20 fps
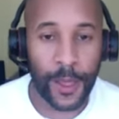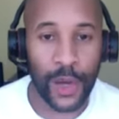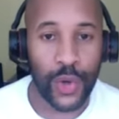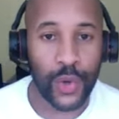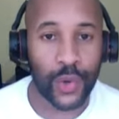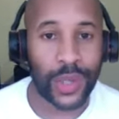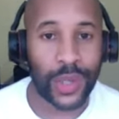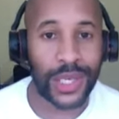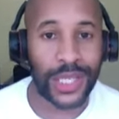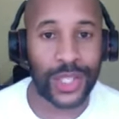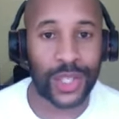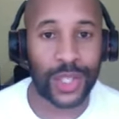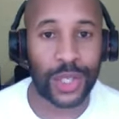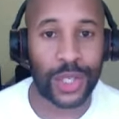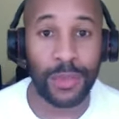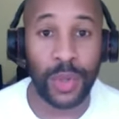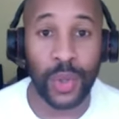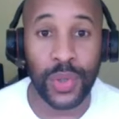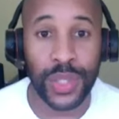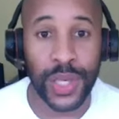You can listen to
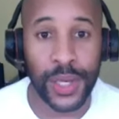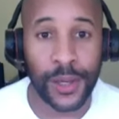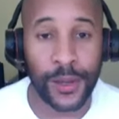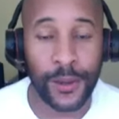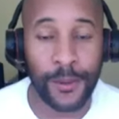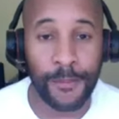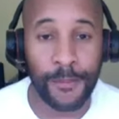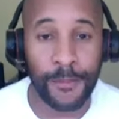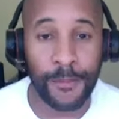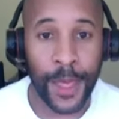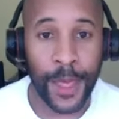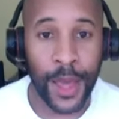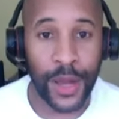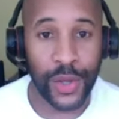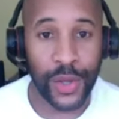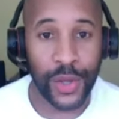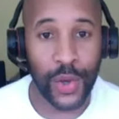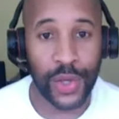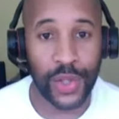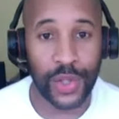music,
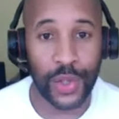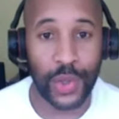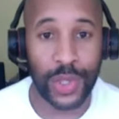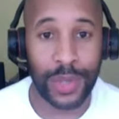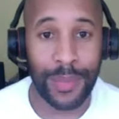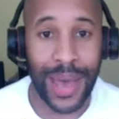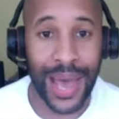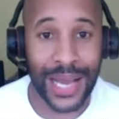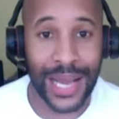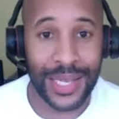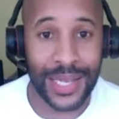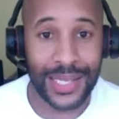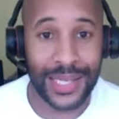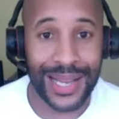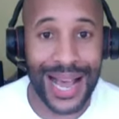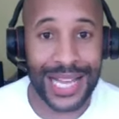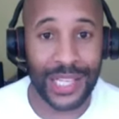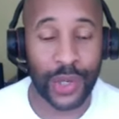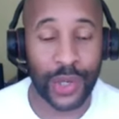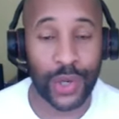you can do some
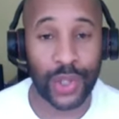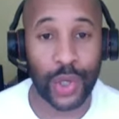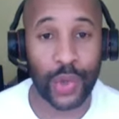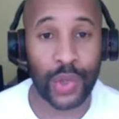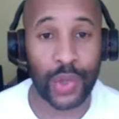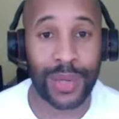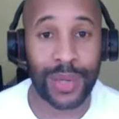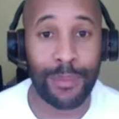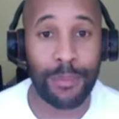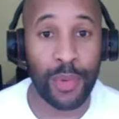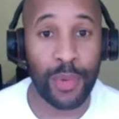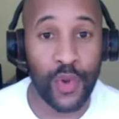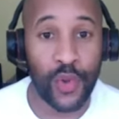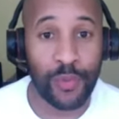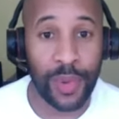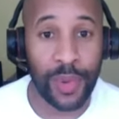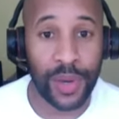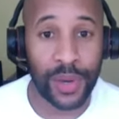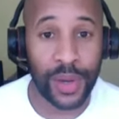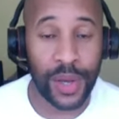exercise, you can do some
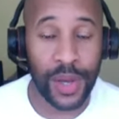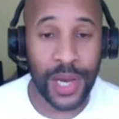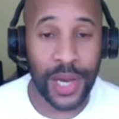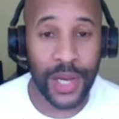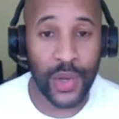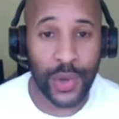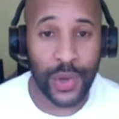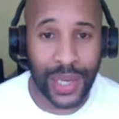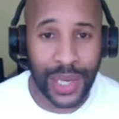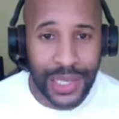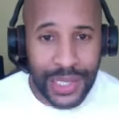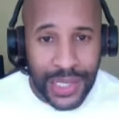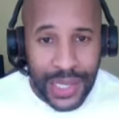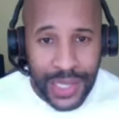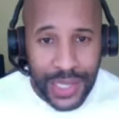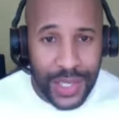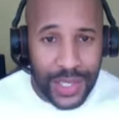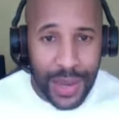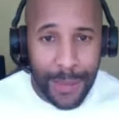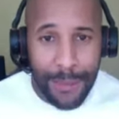movement, you can listen
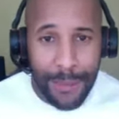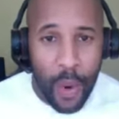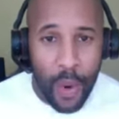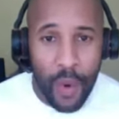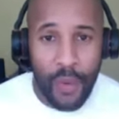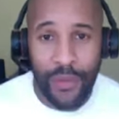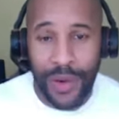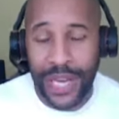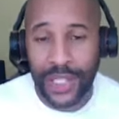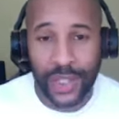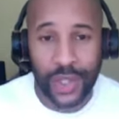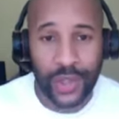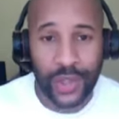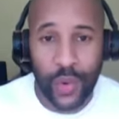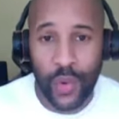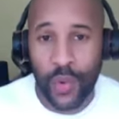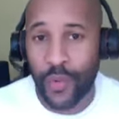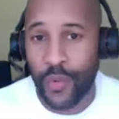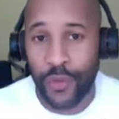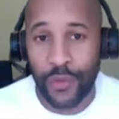to some
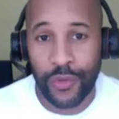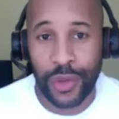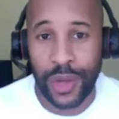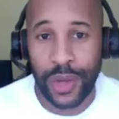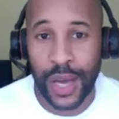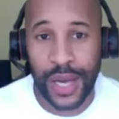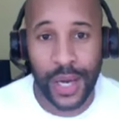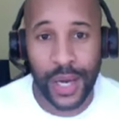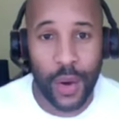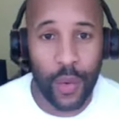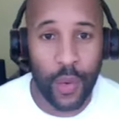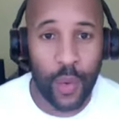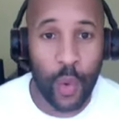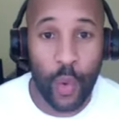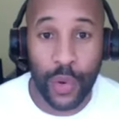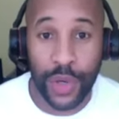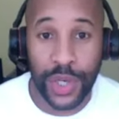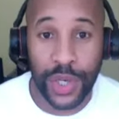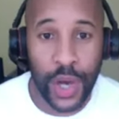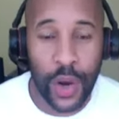motivational,
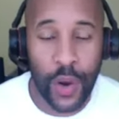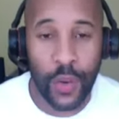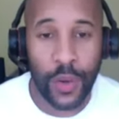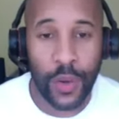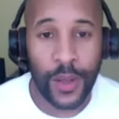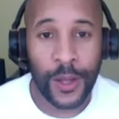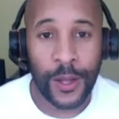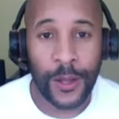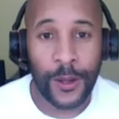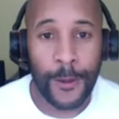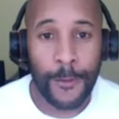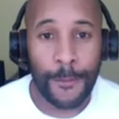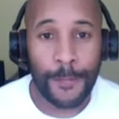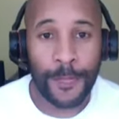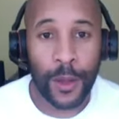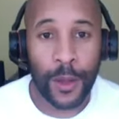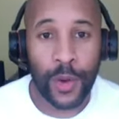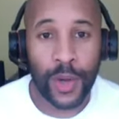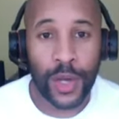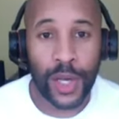audio,
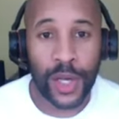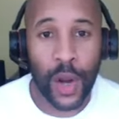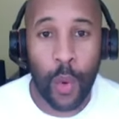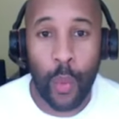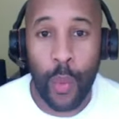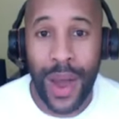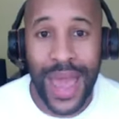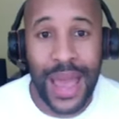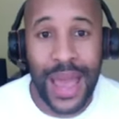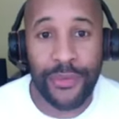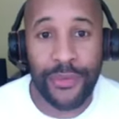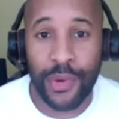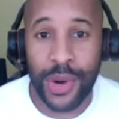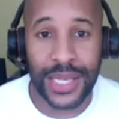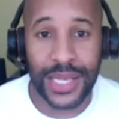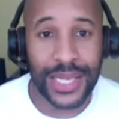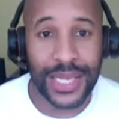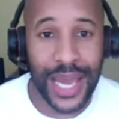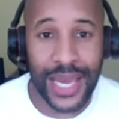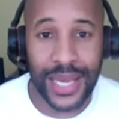whatever
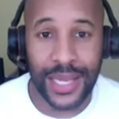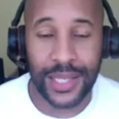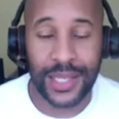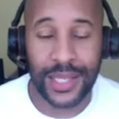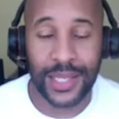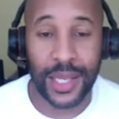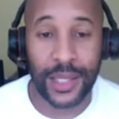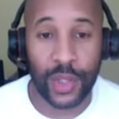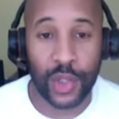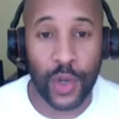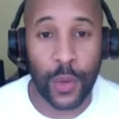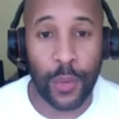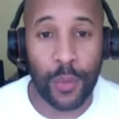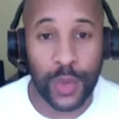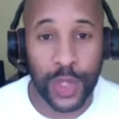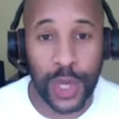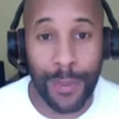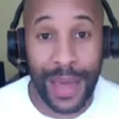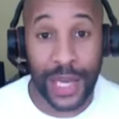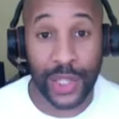it takes
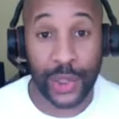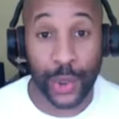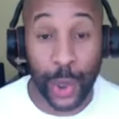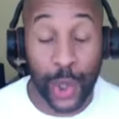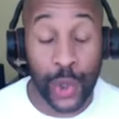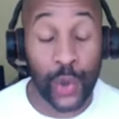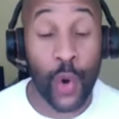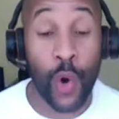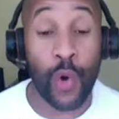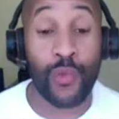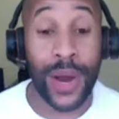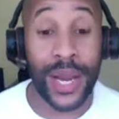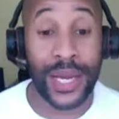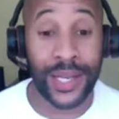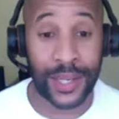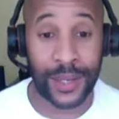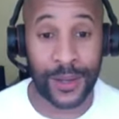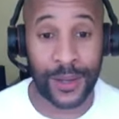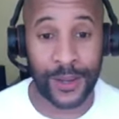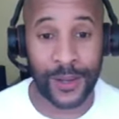to make sure that you're
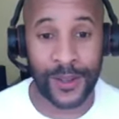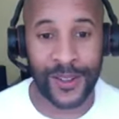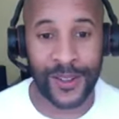ready,